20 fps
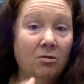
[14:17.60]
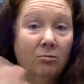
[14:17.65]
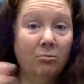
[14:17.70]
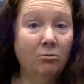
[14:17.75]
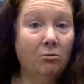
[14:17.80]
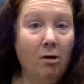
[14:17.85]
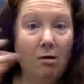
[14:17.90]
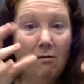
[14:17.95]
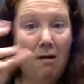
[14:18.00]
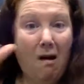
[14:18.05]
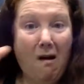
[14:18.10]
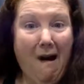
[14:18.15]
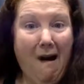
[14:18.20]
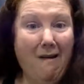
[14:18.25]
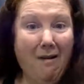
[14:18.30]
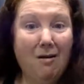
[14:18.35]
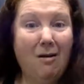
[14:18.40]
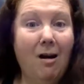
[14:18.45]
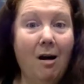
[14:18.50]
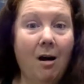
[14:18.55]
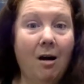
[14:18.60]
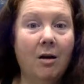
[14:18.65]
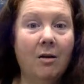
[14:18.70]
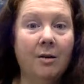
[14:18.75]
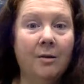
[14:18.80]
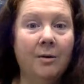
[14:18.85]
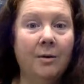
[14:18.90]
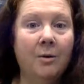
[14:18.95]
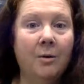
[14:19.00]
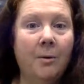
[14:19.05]

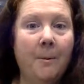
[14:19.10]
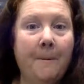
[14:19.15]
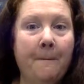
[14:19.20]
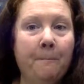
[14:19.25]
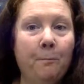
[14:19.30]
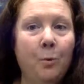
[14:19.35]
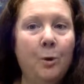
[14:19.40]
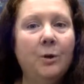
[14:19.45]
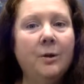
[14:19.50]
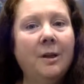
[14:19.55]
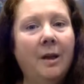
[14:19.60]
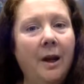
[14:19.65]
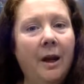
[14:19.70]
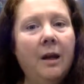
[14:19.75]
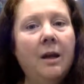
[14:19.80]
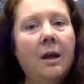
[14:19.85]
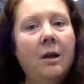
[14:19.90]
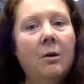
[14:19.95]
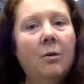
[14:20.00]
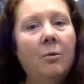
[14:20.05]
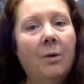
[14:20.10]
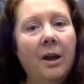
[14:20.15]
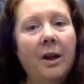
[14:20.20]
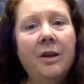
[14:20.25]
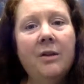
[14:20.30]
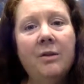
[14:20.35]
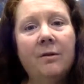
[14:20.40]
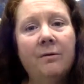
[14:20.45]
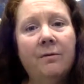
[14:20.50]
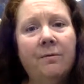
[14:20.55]
we're taking
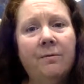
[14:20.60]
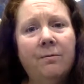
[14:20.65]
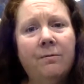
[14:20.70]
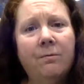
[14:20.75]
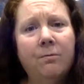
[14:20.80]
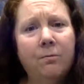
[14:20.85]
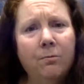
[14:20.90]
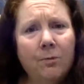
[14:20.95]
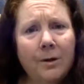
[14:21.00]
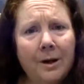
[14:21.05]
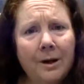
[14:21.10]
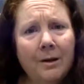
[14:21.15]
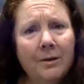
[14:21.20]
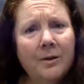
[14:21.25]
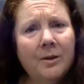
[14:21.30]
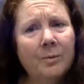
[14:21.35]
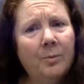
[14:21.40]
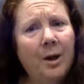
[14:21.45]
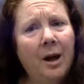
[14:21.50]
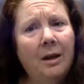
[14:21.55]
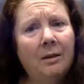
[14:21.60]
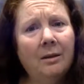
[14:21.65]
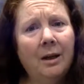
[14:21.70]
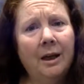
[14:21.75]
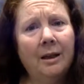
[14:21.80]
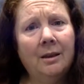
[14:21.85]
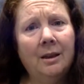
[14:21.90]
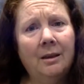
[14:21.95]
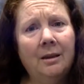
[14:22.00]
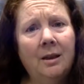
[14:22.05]
away the real
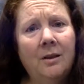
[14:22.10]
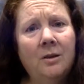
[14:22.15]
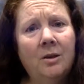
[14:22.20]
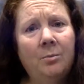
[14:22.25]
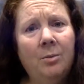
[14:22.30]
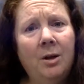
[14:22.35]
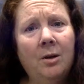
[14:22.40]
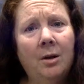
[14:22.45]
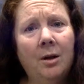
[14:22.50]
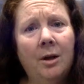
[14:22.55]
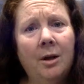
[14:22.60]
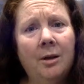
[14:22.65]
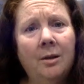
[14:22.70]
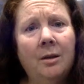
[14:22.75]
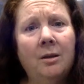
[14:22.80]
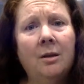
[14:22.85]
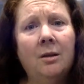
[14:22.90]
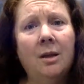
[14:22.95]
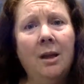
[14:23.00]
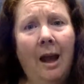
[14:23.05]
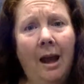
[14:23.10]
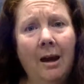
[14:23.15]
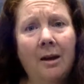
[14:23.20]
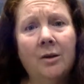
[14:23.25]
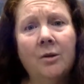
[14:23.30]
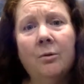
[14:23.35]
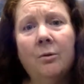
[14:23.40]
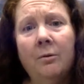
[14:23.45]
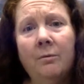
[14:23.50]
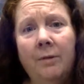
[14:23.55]
spotlight that needs to be on the
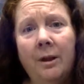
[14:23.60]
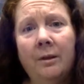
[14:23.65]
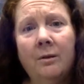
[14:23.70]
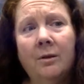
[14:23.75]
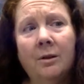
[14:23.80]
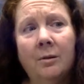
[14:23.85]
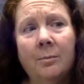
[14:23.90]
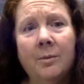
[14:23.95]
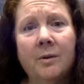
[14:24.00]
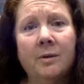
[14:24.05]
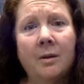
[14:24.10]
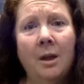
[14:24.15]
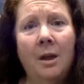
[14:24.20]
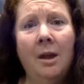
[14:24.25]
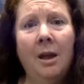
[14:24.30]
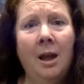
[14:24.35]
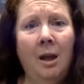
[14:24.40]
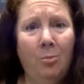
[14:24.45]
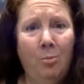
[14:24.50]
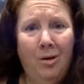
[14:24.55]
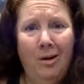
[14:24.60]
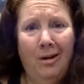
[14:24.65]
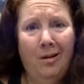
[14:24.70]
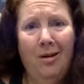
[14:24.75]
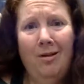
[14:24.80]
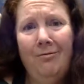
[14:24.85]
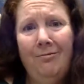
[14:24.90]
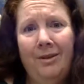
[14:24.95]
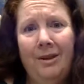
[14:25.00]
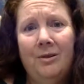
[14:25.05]
actual victims and putting
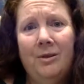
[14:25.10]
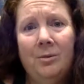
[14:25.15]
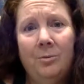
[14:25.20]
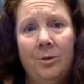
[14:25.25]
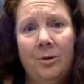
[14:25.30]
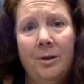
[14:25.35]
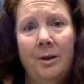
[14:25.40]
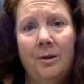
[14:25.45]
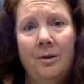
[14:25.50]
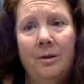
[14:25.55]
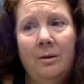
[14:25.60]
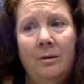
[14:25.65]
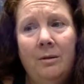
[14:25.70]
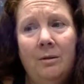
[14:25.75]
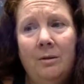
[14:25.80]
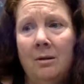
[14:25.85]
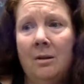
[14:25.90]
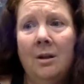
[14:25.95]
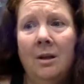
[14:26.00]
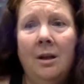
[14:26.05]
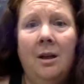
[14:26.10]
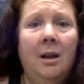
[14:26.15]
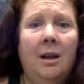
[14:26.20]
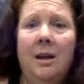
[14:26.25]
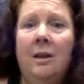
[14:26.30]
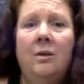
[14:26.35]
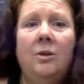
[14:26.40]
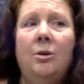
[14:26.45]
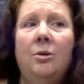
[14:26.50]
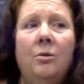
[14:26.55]
our victimhood
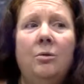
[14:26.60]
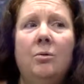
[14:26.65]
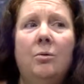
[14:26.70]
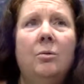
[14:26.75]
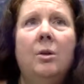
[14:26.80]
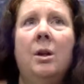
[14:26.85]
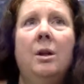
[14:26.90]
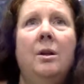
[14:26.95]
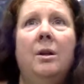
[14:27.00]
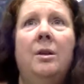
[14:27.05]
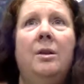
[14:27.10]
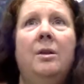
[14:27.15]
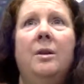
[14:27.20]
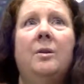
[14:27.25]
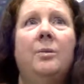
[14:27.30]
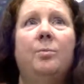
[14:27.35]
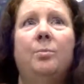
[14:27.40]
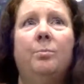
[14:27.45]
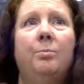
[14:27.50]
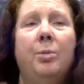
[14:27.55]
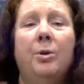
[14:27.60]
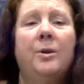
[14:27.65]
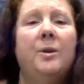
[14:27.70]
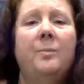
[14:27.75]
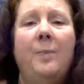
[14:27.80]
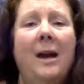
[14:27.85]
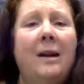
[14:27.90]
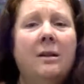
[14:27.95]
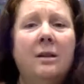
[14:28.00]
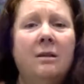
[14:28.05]
into this
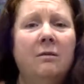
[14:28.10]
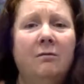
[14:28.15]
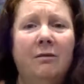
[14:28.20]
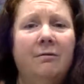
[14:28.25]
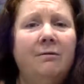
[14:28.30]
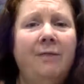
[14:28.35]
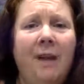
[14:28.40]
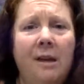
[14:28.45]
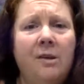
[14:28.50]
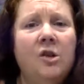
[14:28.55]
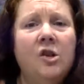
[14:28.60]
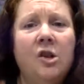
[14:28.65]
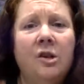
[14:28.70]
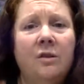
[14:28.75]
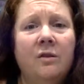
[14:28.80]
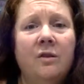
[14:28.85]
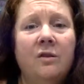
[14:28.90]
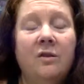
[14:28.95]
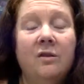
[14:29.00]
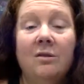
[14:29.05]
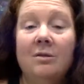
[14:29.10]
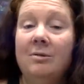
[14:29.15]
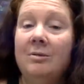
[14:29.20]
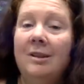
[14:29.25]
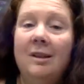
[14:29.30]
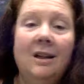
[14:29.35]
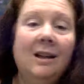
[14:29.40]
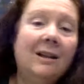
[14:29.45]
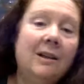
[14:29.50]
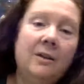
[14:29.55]
perspective of vengeance.
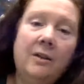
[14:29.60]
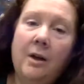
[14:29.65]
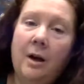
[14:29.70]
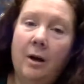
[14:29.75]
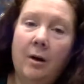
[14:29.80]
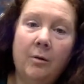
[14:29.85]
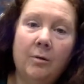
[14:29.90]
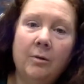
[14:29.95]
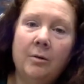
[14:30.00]
No.